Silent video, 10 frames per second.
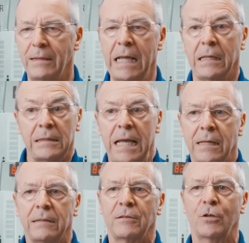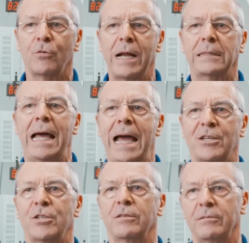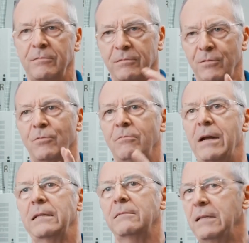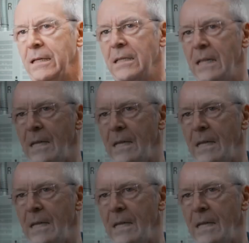and they can take the correct action right then and